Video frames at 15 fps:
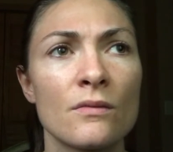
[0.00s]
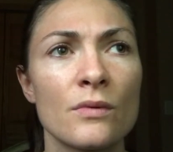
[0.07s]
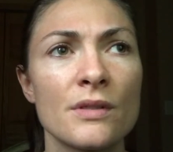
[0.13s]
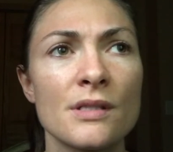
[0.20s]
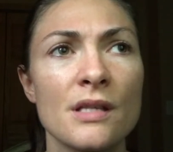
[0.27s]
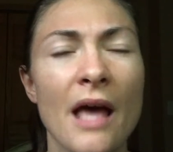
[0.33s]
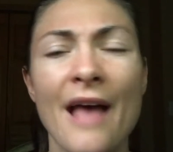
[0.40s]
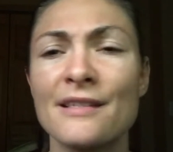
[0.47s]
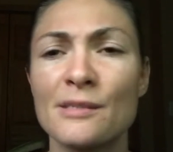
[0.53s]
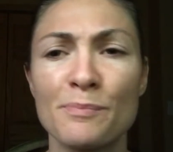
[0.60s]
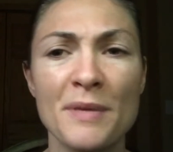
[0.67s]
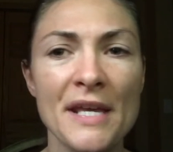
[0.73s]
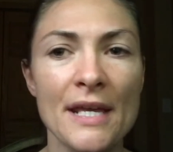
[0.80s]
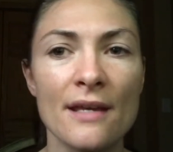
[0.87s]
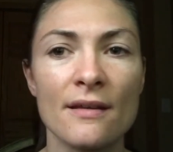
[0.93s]
what's the
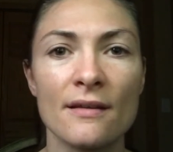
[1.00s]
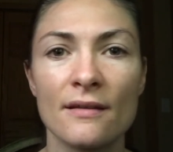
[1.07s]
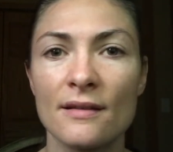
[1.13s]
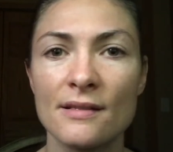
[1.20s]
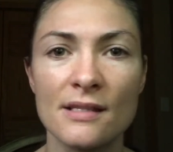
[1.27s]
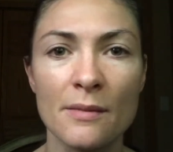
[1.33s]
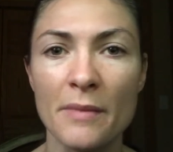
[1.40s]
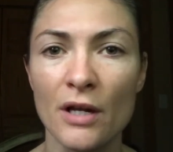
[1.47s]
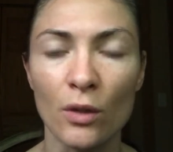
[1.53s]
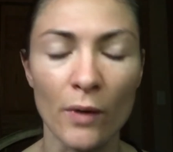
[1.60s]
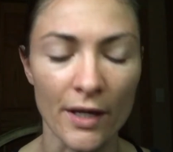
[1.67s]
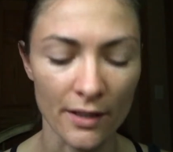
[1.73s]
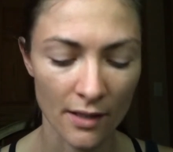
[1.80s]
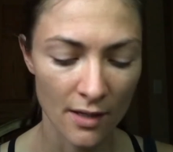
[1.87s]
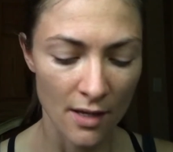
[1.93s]
SB is the middle
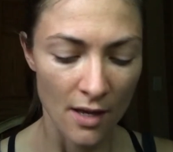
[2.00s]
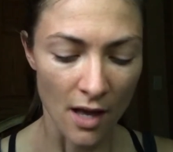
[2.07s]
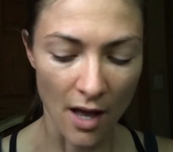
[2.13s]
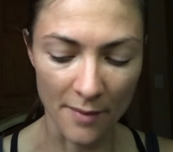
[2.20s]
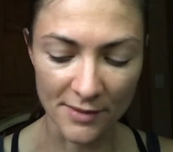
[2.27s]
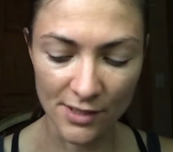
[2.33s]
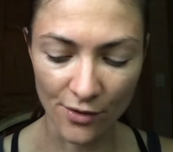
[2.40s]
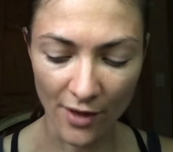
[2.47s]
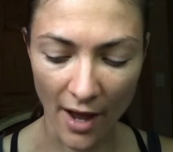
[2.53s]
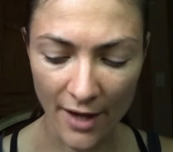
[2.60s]
one. So the